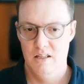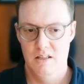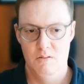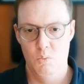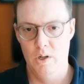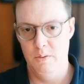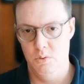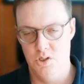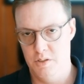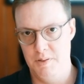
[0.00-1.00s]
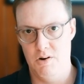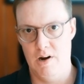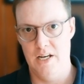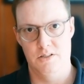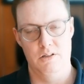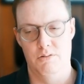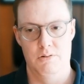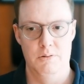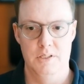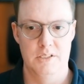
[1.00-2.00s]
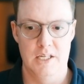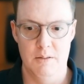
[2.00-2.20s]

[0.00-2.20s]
White will just be crashing through, and this game